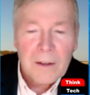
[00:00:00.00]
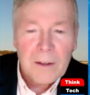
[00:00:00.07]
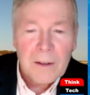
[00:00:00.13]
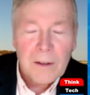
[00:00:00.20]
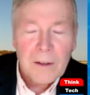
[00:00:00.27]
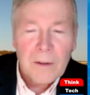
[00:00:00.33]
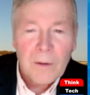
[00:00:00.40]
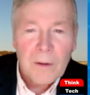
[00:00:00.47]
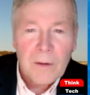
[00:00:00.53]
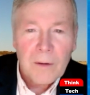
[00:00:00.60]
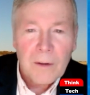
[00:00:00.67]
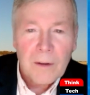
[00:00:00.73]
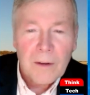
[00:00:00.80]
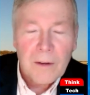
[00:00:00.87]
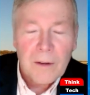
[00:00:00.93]

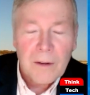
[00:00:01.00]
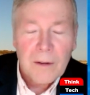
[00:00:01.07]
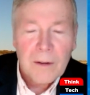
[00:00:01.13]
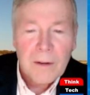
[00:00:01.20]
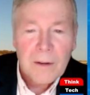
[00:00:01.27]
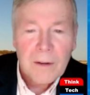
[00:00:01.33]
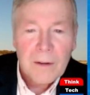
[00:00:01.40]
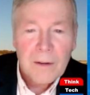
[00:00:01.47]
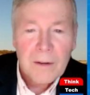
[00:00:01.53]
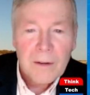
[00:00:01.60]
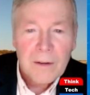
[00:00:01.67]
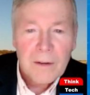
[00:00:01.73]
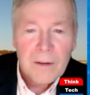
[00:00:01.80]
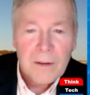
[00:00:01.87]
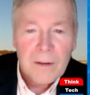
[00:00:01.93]

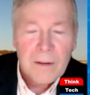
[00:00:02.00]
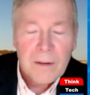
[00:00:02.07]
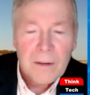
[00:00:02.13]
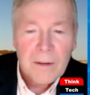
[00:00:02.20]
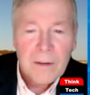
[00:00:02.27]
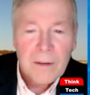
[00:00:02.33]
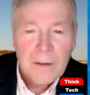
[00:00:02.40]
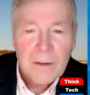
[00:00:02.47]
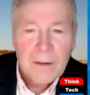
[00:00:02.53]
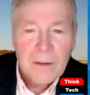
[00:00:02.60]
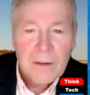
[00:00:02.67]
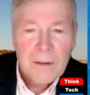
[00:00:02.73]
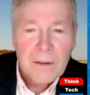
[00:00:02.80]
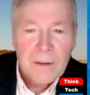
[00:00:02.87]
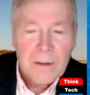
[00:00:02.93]

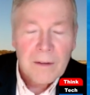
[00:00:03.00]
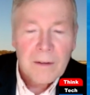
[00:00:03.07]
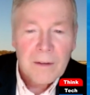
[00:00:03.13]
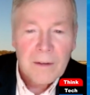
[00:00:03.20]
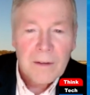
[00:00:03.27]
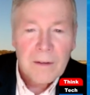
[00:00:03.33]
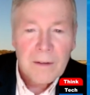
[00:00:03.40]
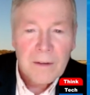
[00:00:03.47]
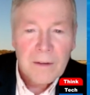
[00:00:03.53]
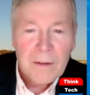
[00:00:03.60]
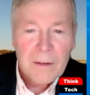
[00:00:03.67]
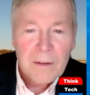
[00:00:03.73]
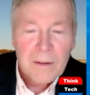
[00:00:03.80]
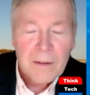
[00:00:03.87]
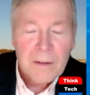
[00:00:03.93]

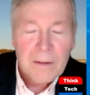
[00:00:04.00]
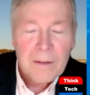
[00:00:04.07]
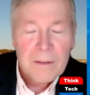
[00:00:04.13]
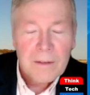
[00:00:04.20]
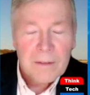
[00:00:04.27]
This person isn't speaking.